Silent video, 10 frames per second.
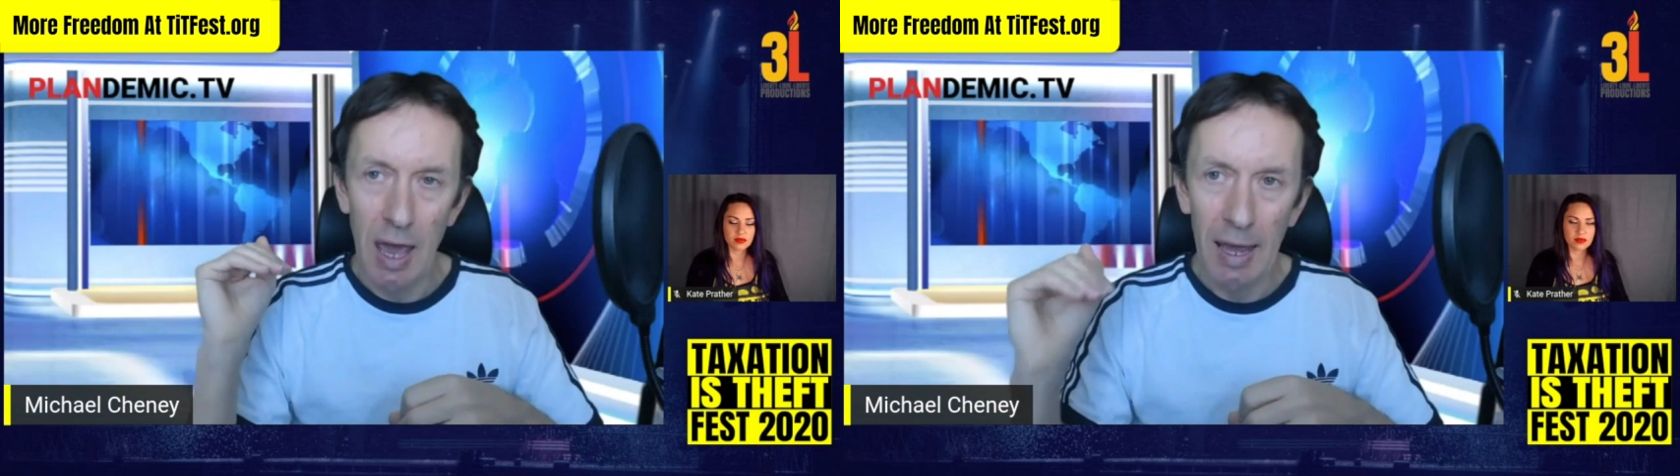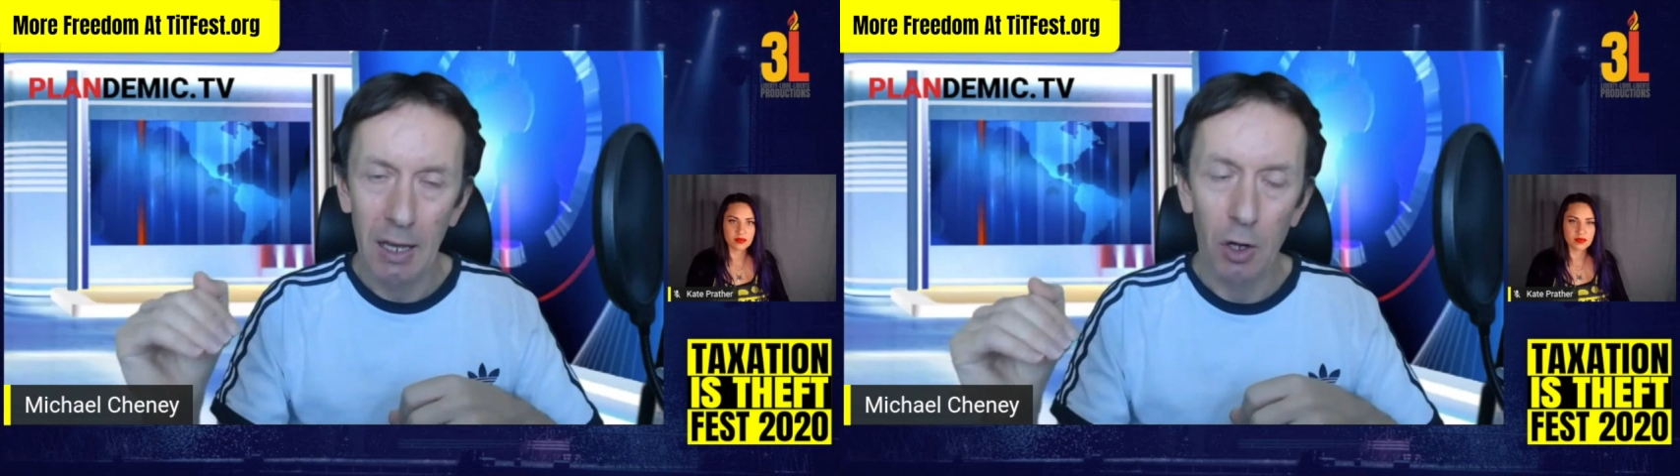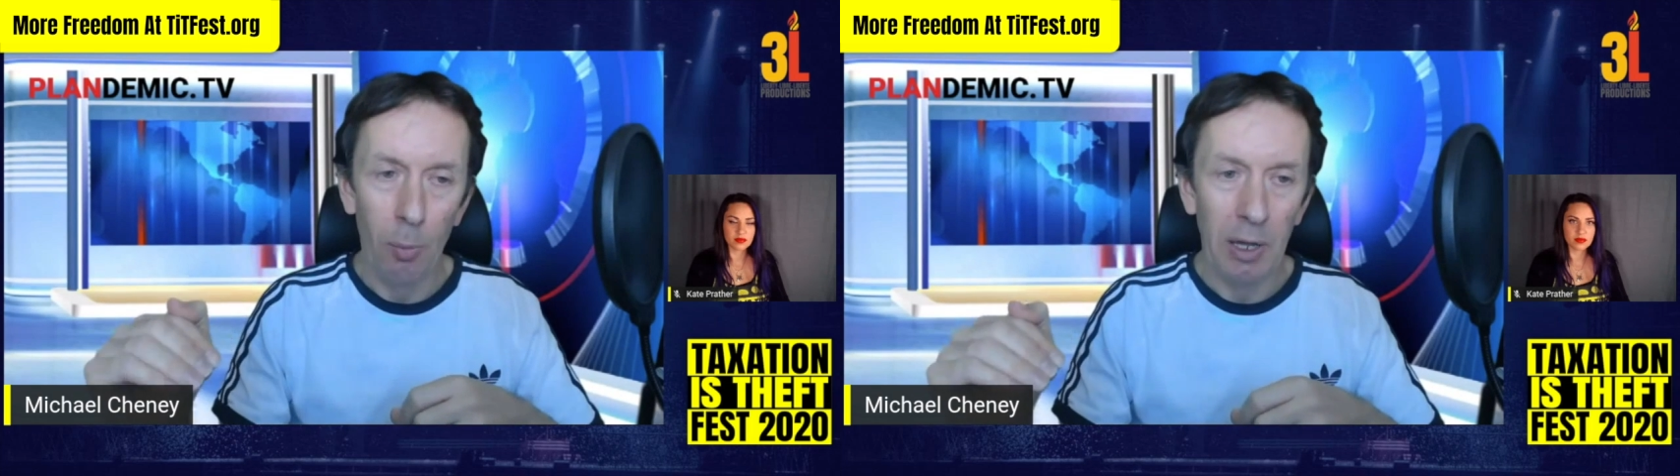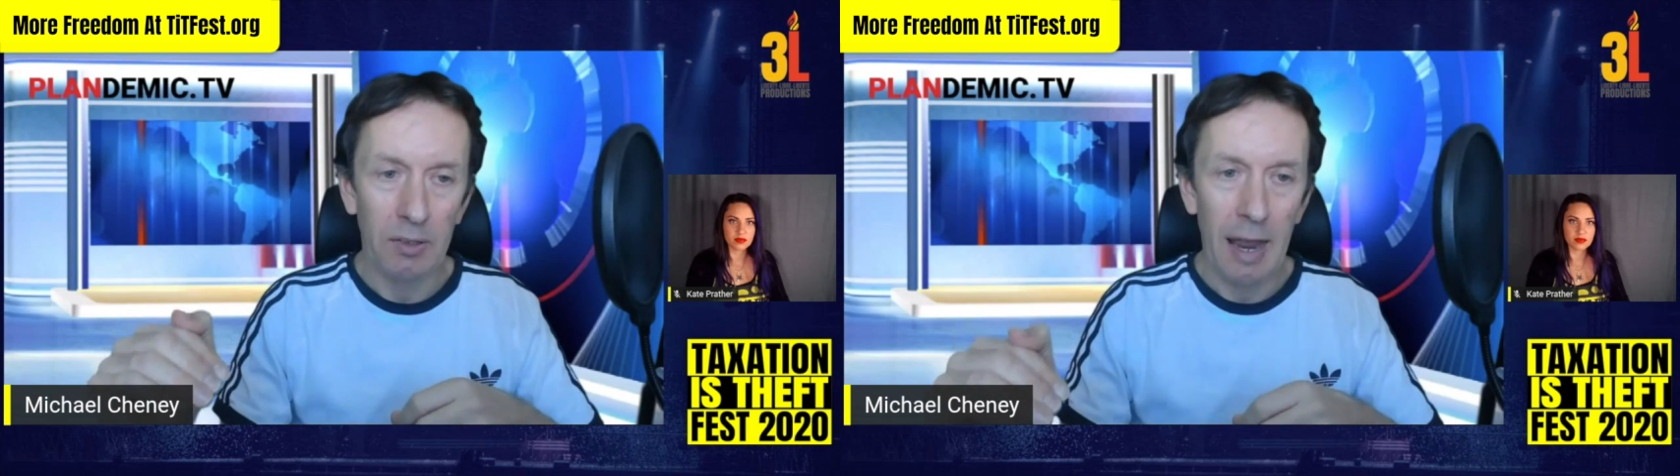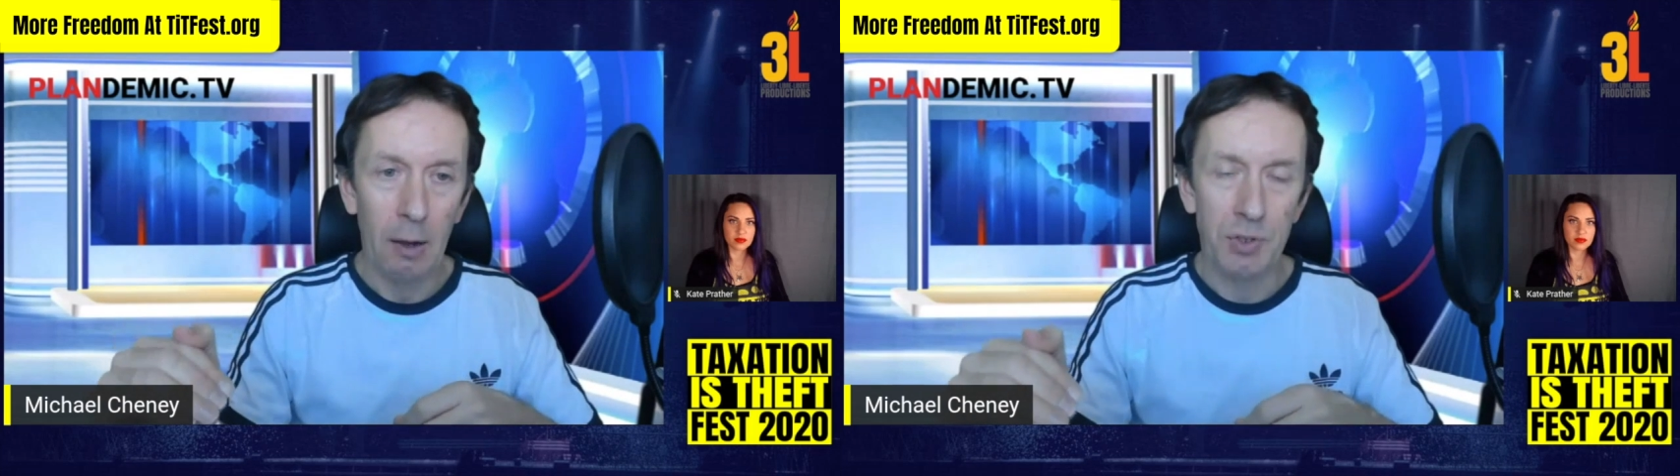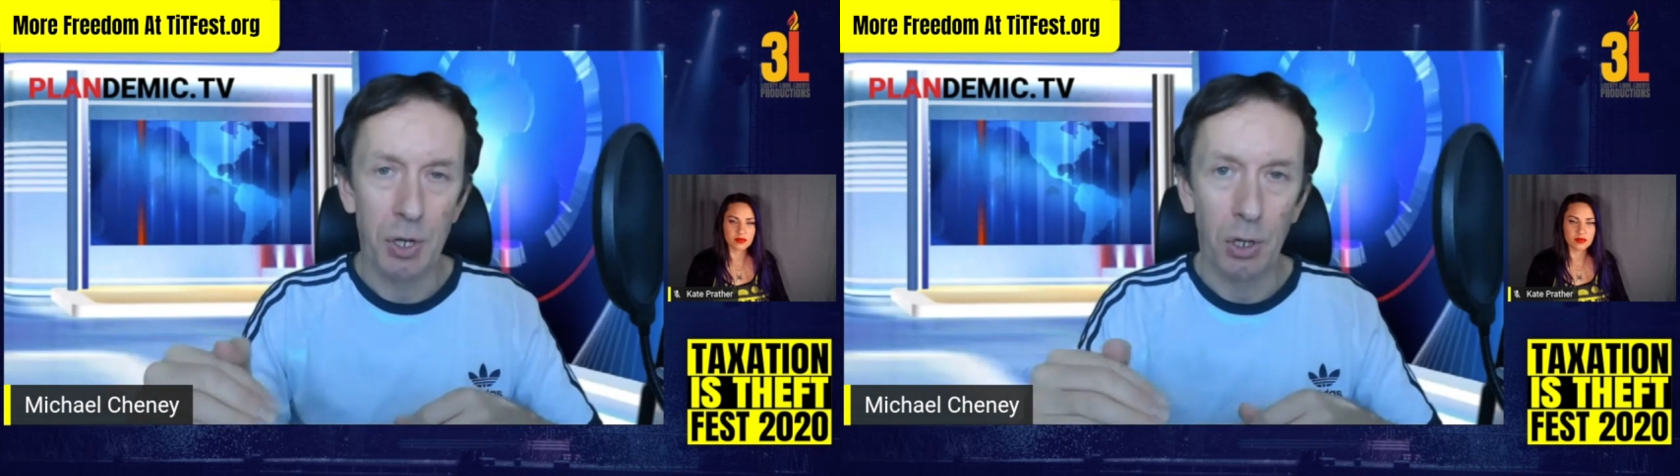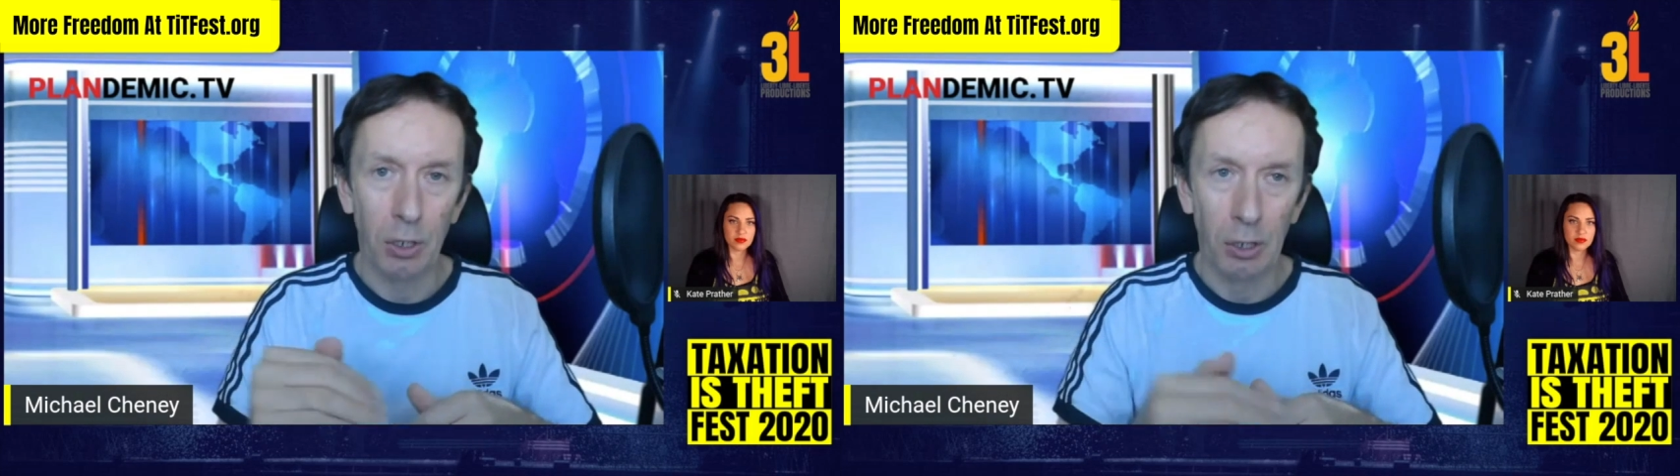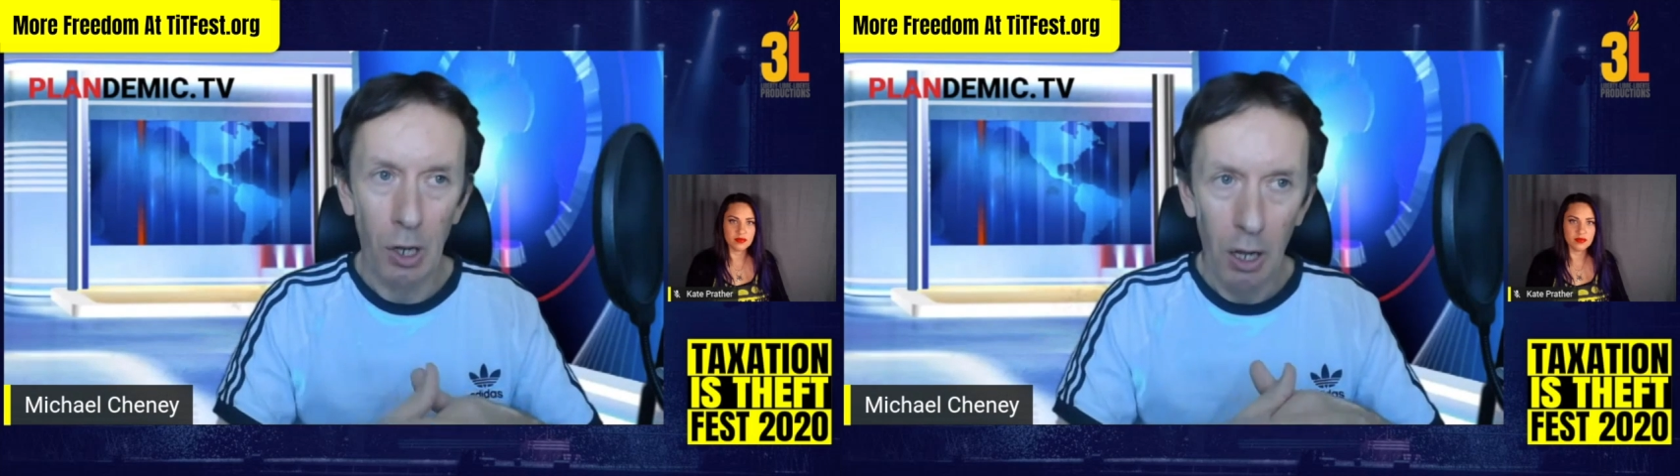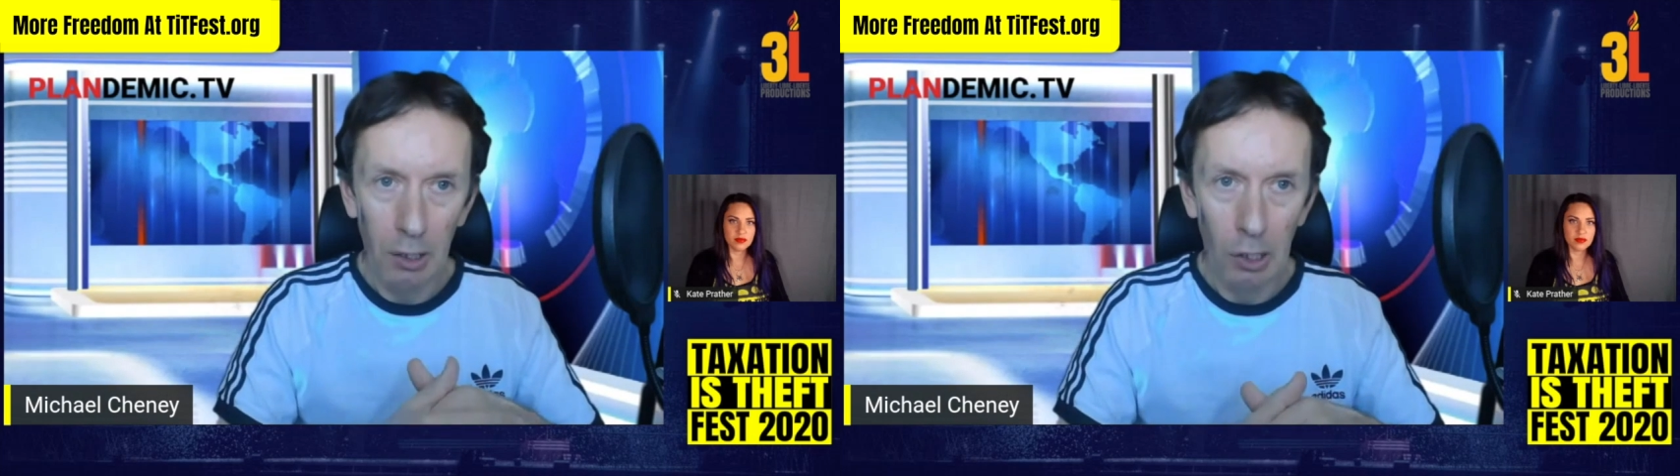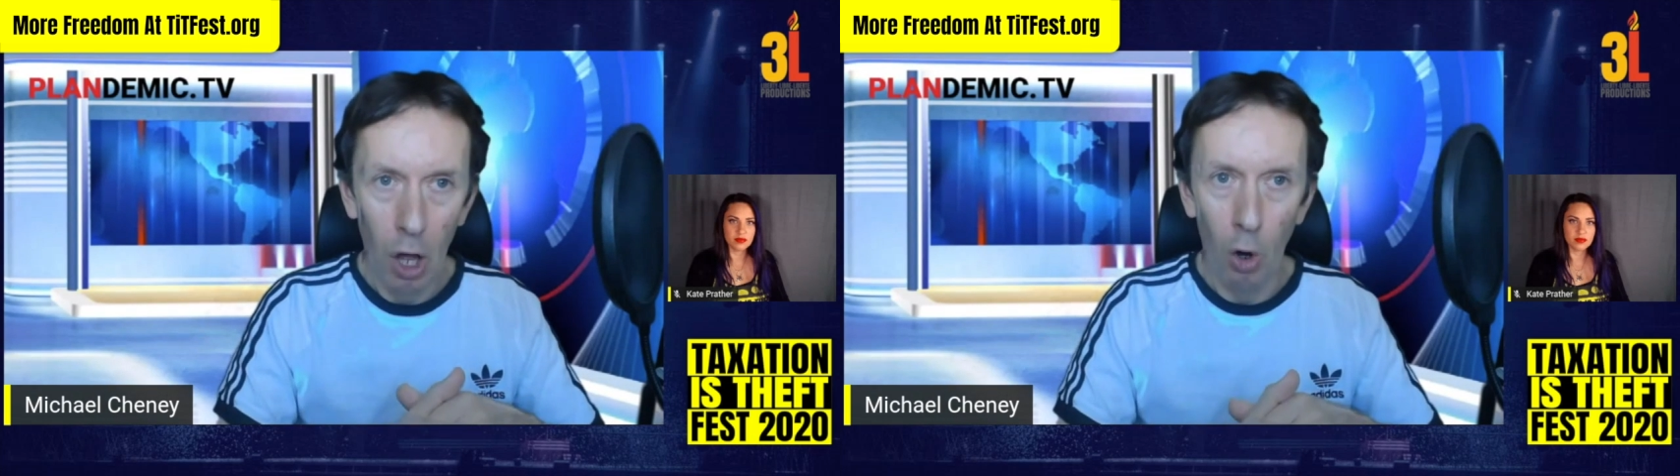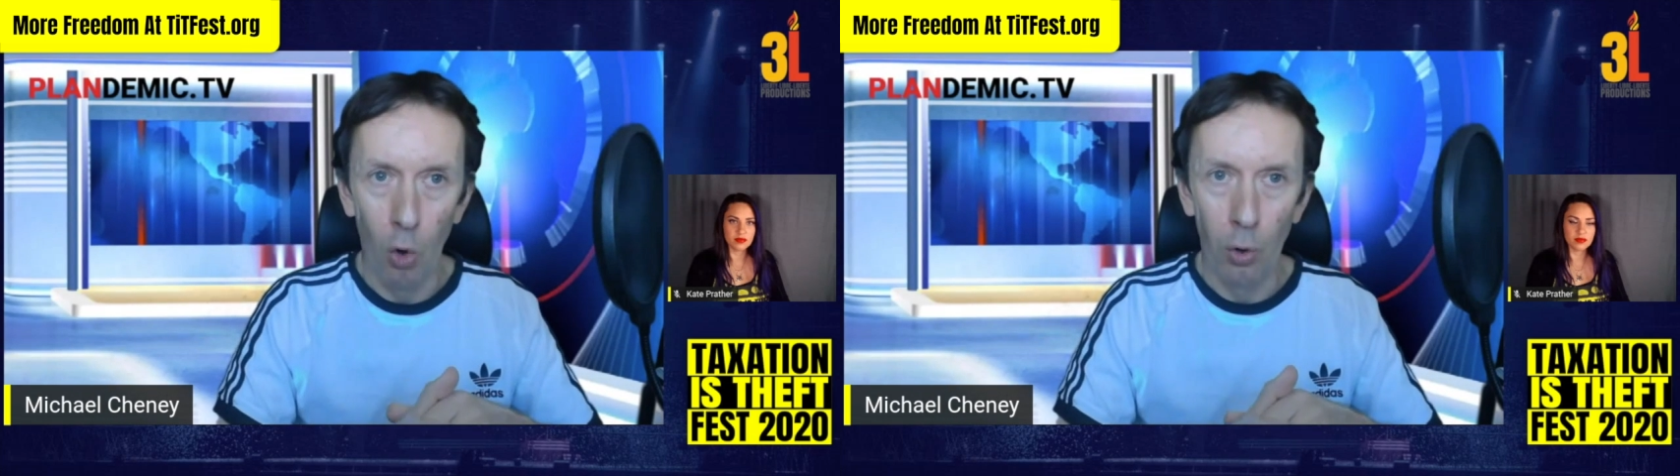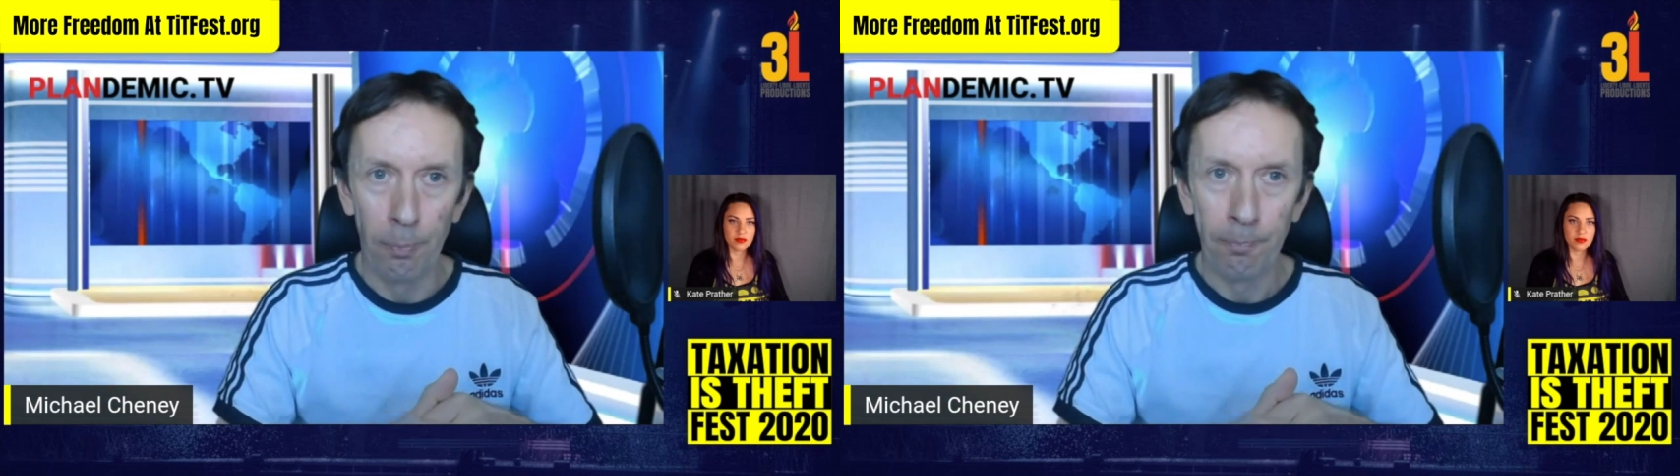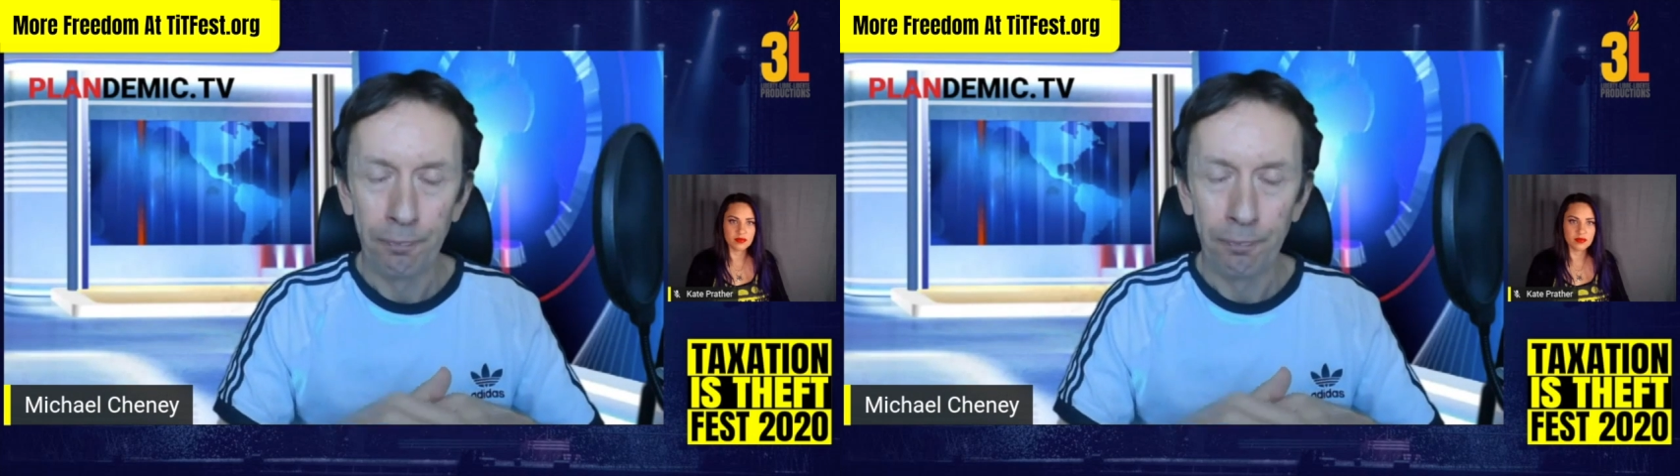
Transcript: economic downturn alone,